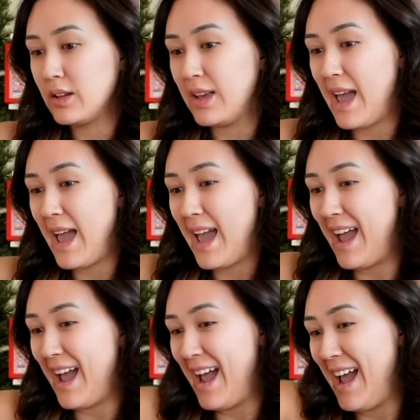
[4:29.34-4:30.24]

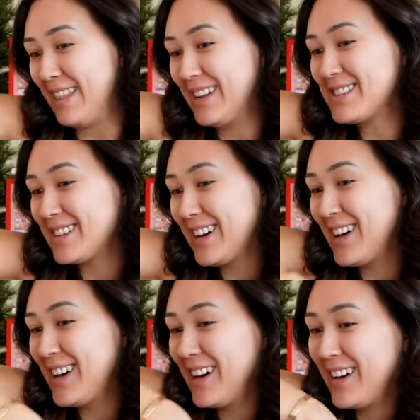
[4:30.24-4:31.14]
Yeah, let's
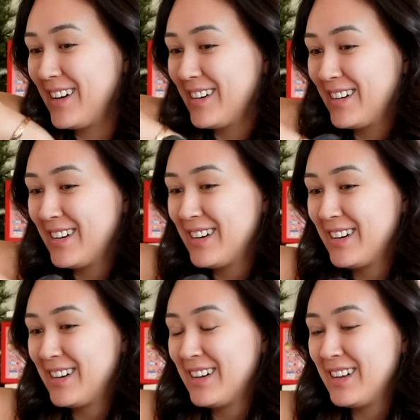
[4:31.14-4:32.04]
go.
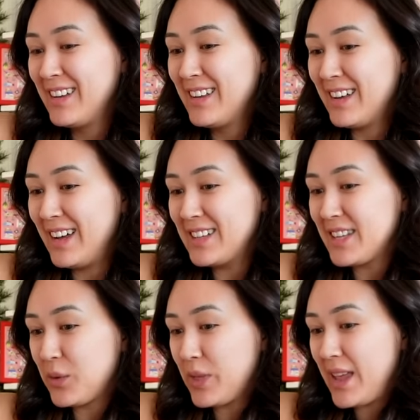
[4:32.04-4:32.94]
It's
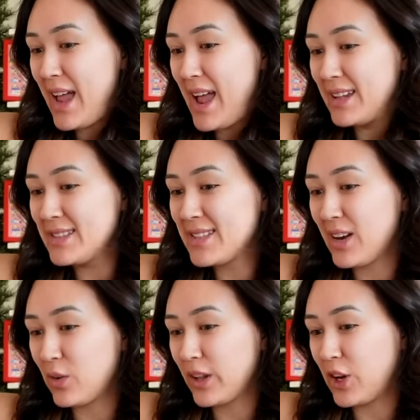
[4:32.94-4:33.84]
like when the ends
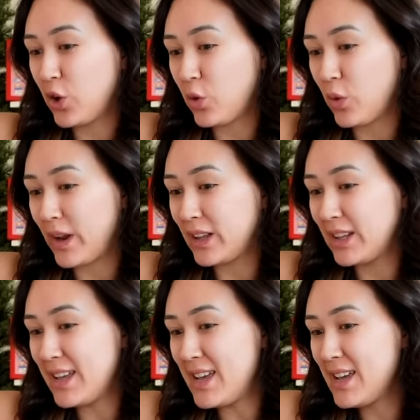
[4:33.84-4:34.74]
get really
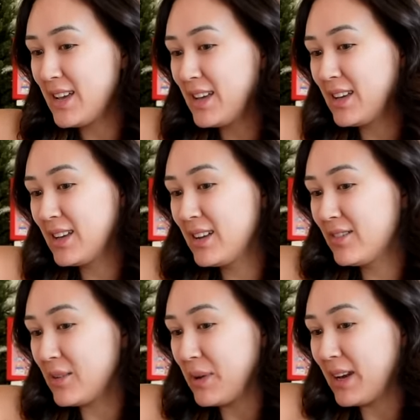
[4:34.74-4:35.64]
crinkly
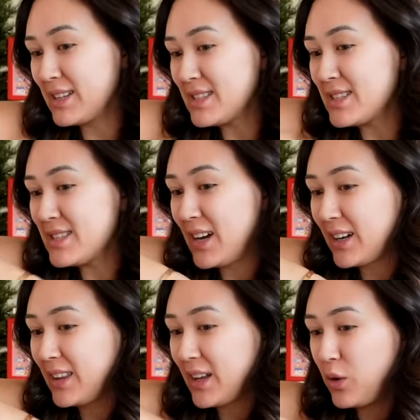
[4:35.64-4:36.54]
from getting stuck
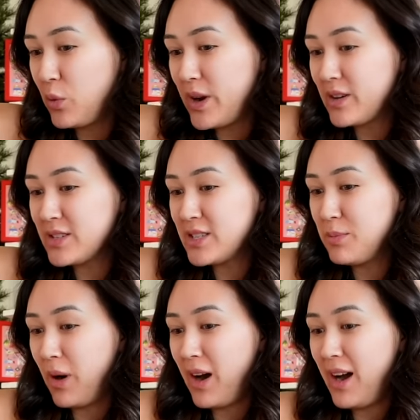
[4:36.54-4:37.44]
in like a weird
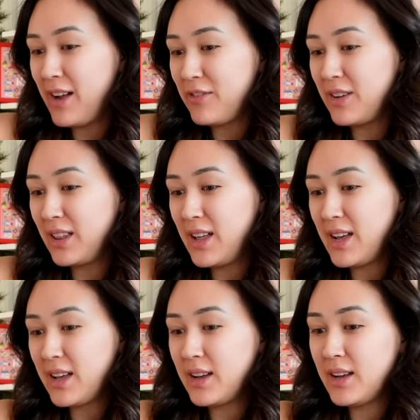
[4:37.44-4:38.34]
spot, I feel
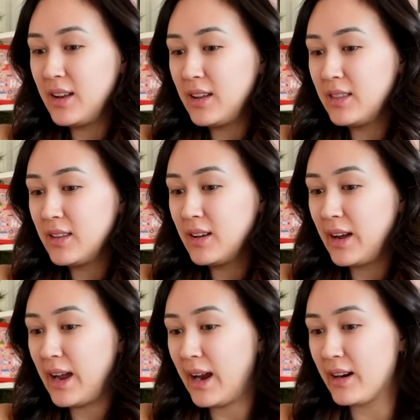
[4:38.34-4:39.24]
like, in the
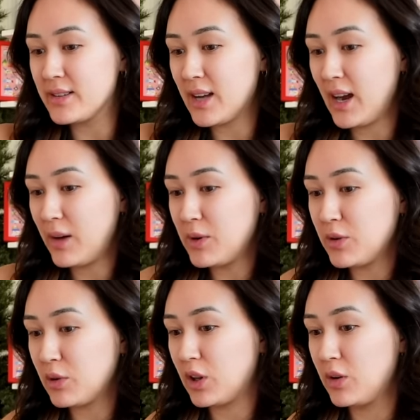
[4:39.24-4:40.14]
hair tie when you
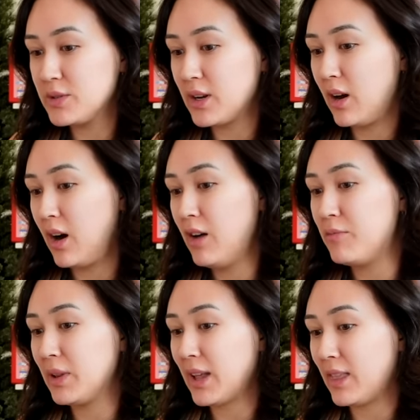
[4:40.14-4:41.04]
close it off,
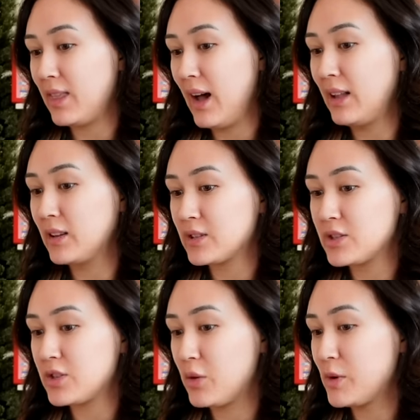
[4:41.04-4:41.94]
but like that looks
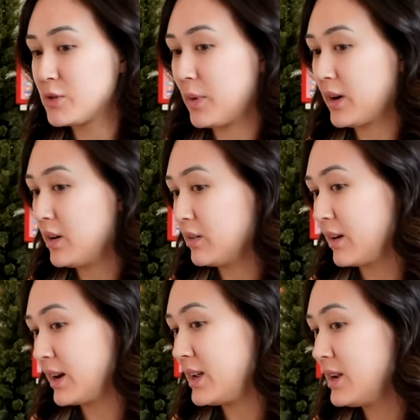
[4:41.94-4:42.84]
so much better
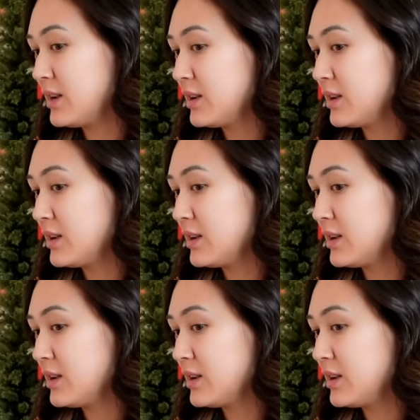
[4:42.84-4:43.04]
already.